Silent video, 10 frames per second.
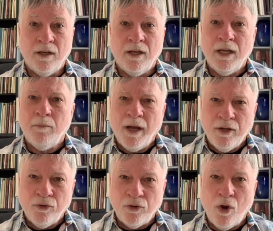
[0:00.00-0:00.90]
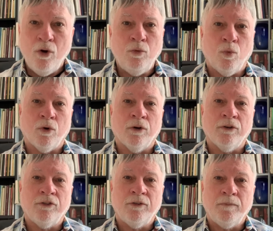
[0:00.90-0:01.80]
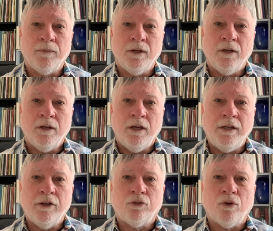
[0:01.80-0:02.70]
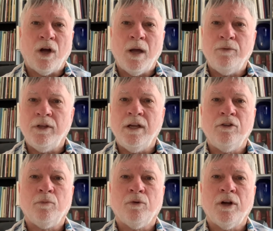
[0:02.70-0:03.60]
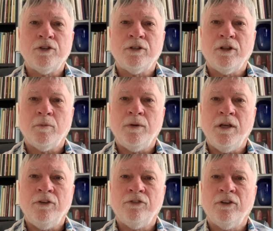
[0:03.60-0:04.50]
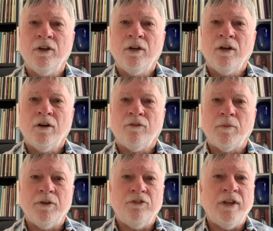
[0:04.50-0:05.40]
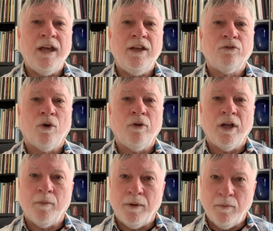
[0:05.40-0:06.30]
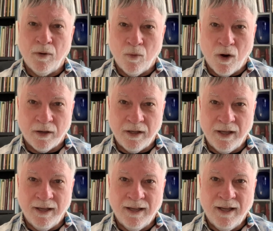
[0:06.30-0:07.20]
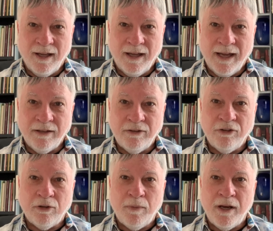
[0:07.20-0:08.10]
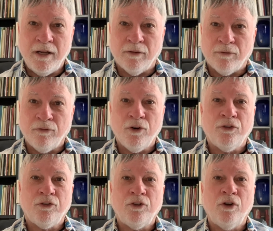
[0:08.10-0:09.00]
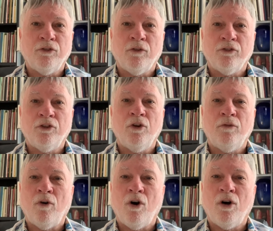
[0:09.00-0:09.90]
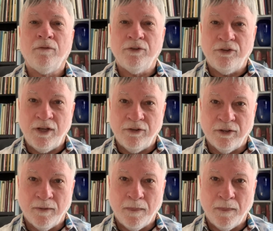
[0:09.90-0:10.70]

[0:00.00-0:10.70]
In Michael's own words, he describes the inspiration of the piece from his days growing up in Milwaukee, anticipating the first snowfall of the season,